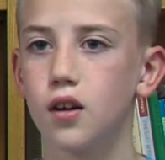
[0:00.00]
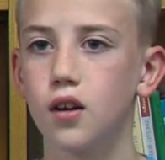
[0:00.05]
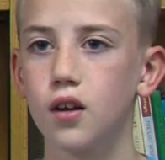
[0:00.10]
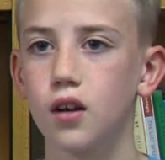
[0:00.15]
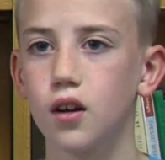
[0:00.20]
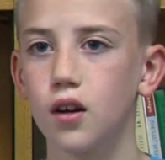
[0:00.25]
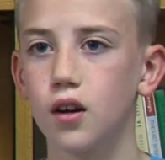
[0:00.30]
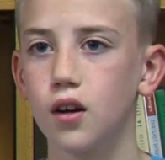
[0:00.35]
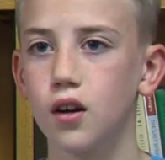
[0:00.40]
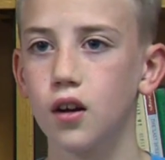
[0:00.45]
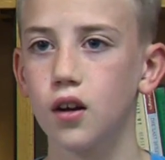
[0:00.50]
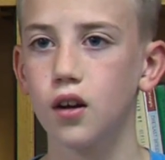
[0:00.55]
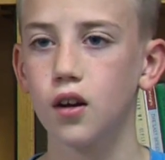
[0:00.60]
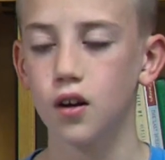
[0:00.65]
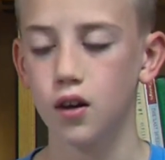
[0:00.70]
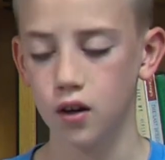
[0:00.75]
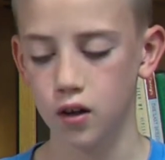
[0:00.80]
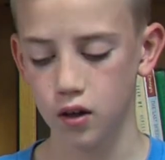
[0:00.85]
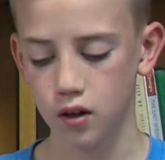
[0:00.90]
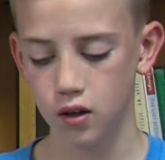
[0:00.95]

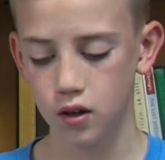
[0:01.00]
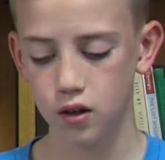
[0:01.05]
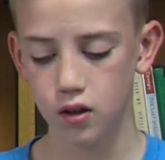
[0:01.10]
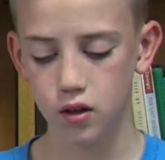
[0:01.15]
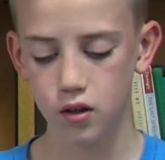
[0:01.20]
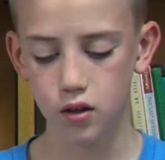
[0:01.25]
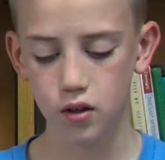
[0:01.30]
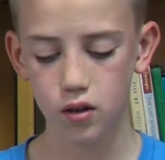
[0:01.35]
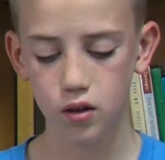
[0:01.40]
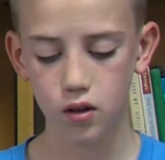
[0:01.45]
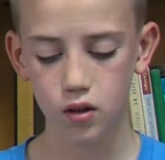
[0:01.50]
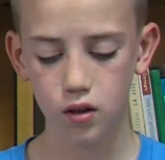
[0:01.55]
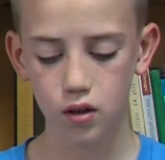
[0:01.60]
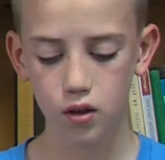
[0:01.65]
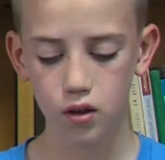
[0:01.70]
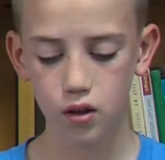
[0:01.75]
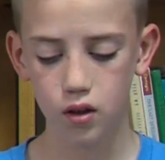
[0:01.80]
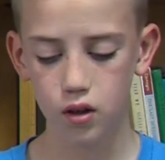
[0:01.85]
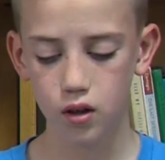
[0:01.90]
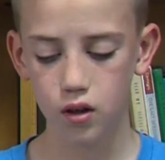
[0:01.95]

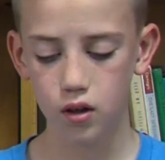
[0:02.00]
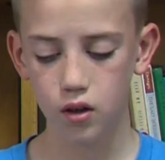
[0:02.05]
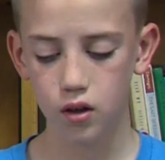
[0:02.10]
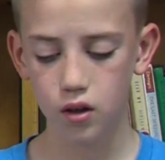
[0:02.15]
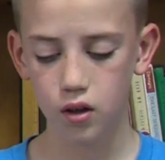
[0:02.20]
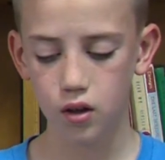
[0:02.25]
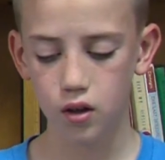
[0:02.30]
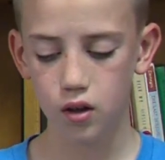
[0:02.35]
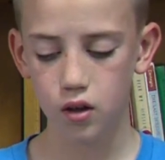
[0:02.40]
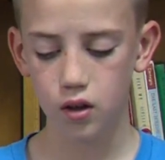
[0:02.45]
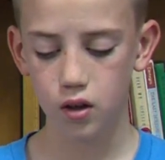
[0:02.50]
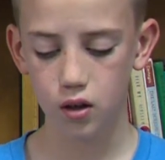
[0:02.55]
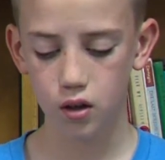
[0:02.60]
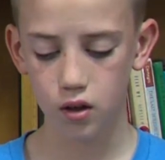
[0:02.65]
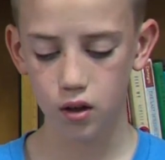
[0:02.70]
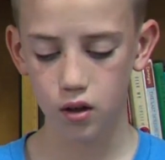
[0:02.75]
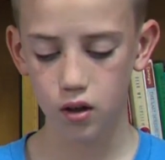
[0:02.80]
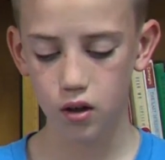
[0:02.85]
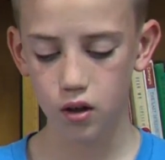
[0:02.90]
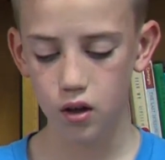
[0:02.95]

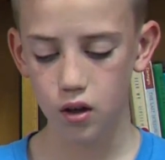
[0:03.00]
This person isn't speaking.